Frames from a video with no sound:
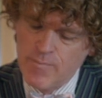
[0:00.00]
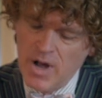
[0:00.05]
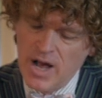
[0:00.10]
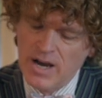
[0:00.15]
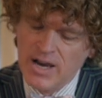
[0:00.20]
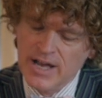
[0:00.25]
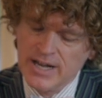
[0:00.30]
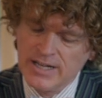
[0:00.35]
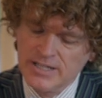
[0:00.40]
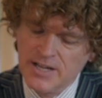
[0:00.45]
I
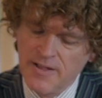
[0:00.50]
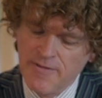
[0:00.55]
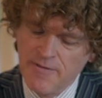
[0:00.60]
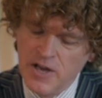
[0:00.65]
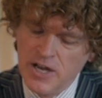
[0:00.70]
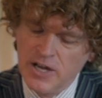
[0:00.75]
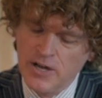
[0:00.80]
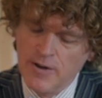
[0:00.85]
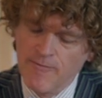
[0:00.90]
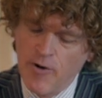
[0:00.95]
like to
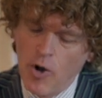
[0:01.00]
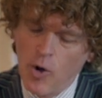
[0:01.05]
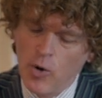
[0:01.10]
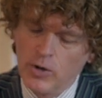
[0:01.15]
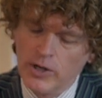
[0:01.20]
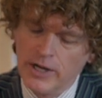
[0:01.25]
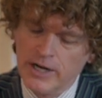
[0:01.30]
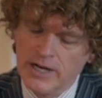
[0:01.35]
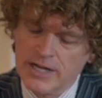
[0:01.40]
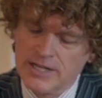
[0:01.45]
think of
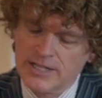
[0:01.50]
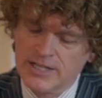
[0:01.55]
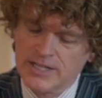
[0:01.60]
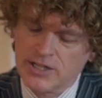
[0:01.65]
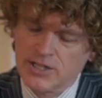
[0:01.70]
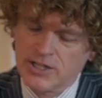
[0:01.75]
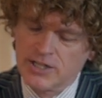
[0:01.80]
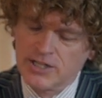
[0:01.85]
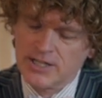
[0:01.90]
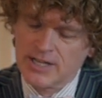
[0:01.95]

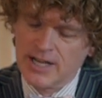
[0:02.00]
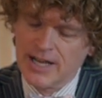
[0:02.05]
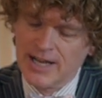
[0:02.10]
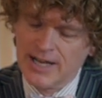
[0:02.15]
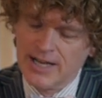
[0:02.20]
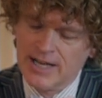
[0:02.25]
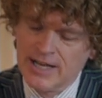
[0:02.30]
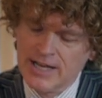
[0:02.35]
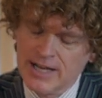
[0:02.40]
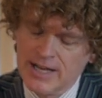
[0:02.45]
holiness
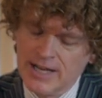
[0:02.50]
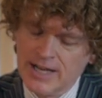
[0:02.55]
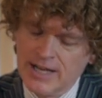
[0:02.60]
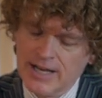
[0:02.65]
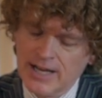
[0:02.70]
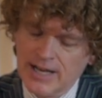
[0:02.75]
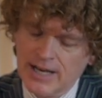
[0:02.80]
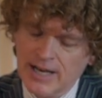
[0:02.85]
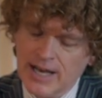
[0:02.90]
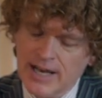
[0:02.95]

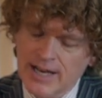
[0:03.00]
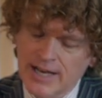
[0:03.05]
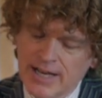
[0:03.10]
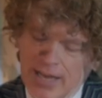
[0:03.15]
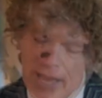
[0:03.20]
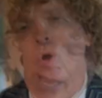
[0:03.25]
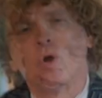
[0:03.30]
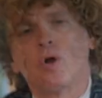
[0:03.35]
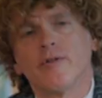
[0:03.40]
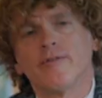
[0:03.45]

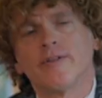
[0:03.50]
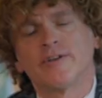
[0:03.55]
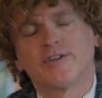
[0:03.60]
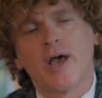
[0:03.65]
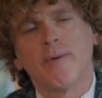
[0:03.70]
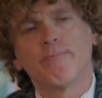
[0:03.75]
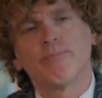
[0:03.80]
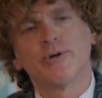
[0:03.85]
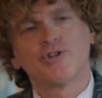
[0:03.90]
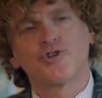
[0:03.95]
like the
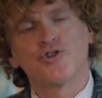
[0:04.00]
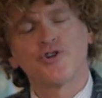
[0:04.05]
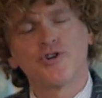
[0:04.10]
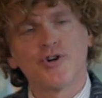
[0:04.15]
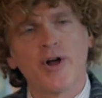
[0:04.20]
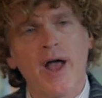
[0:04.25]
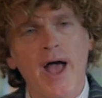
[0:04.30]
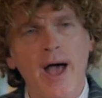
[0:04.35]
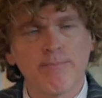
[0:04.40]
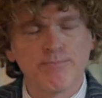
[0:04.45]

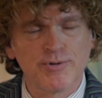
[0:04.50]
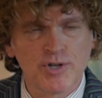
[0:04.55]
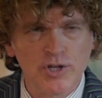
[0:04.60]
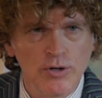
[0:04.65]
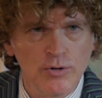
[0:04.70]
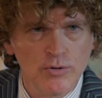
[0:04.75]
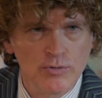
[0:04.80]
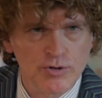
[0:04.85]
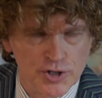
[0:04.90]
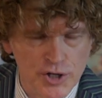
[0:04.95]
temperature
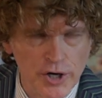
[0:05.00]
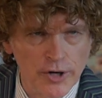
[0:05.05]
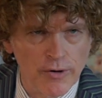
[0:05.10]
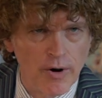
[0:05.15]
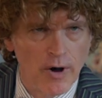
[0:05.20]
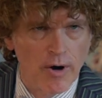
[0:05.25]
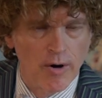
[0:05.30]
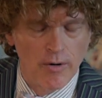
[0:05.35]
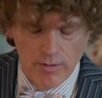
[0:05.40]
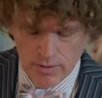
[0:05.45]
absolute
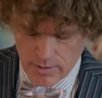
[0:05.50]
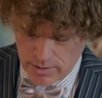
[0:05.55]
zero